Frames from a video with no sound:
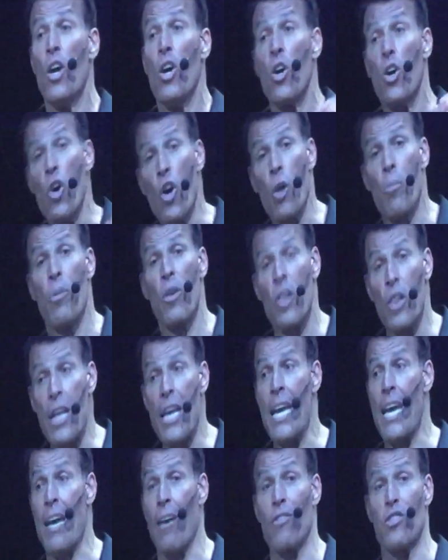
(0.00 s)
Who
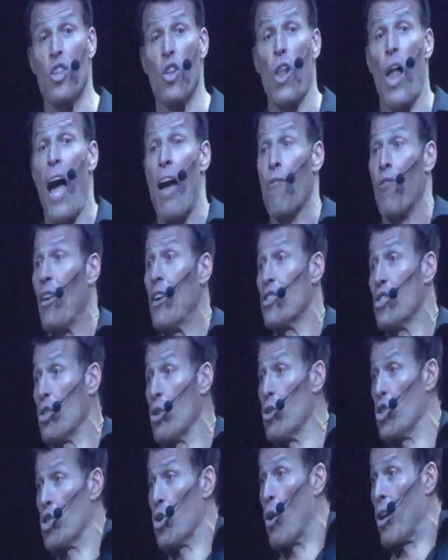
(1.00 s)
believes life is
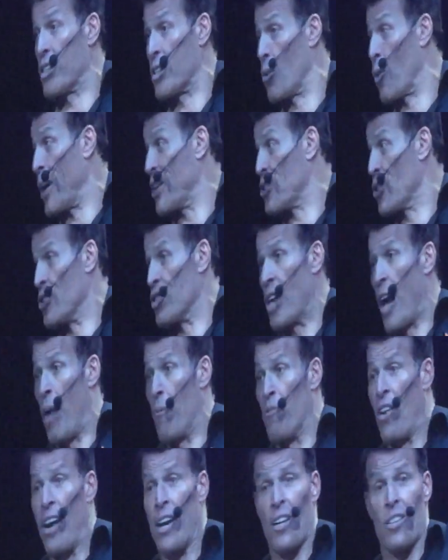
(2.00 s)
too short to waste your time
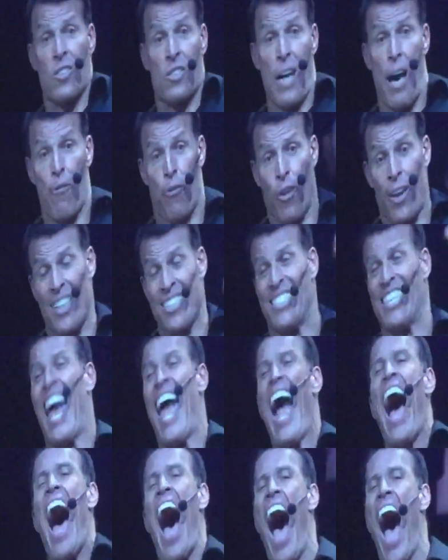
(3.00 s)
fucking suffering? Say
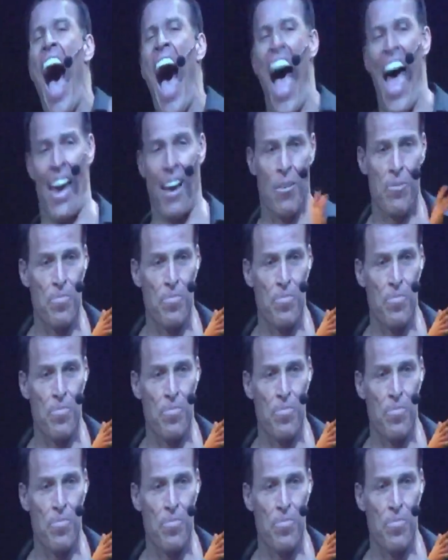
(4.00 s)
I.